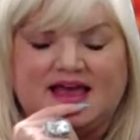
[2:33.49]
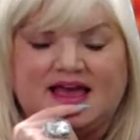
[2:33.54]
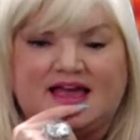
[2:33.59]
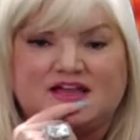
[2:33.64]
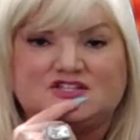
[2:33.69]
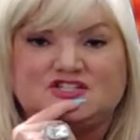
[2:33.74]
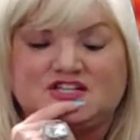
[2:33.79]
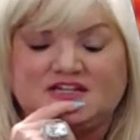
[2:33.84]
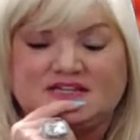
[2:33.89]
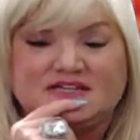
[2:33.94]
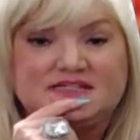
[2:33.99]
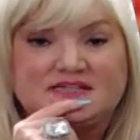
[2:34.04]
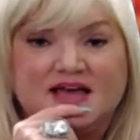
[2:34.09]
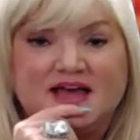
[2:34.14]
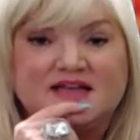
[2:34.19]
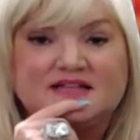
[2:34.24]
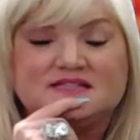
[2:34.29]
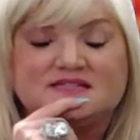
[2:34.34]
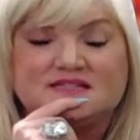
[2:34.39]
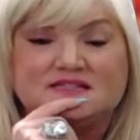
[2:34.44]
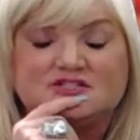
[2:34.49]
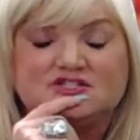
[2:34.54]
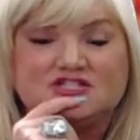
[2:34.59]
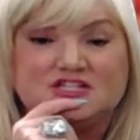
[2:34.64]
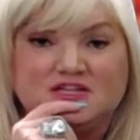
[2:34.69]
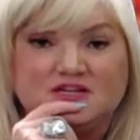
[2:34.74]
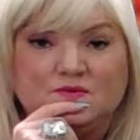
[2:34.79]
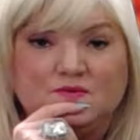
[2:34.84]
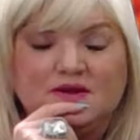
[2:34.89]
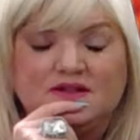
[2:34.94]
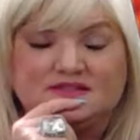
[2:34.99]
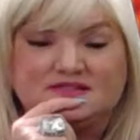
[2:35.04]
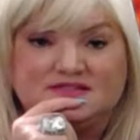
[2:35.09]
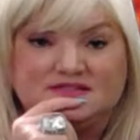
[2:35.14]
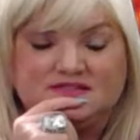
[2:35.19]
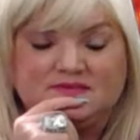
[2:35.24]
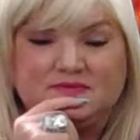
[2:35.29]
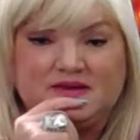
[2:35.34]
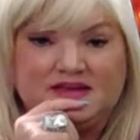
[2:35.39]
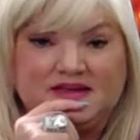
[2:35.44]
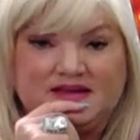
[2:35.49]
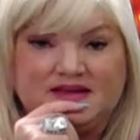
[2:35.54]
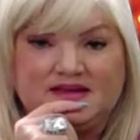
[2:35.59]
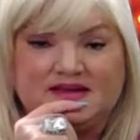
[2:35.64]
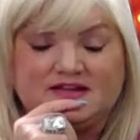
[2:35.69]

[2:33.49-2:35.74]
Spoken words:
and she decides that she wants to be